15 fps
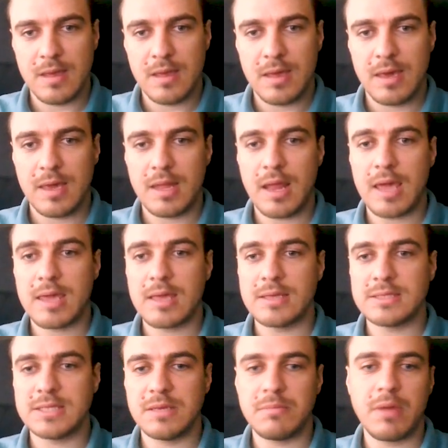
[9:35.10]
And I
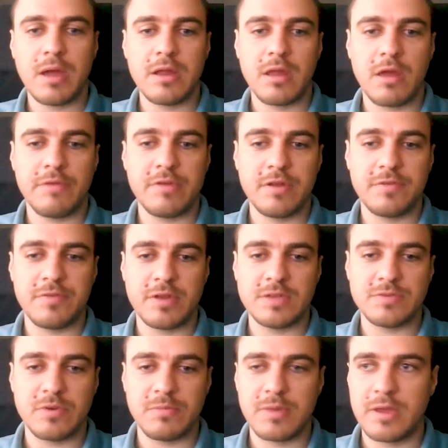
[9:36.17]
can see my recovery
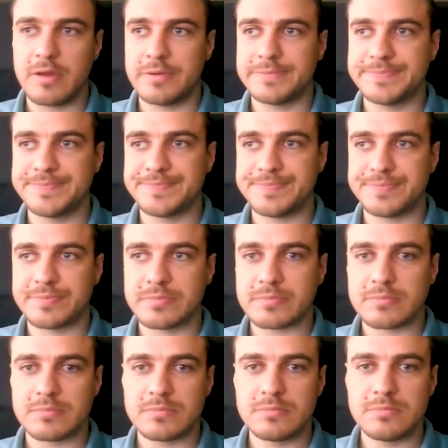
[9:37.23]
phrase from here,
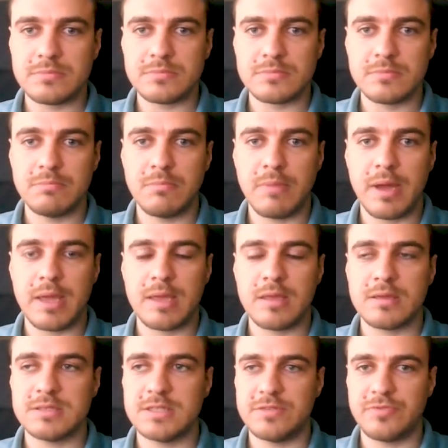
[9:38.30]
my
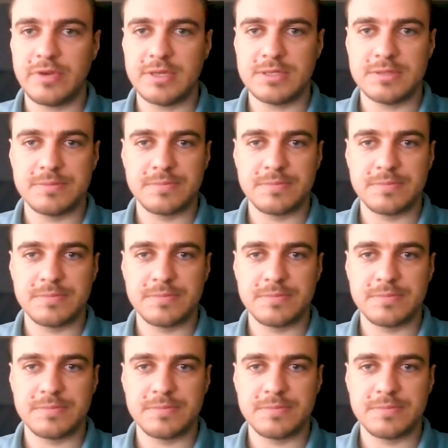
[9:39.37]
seed phrase.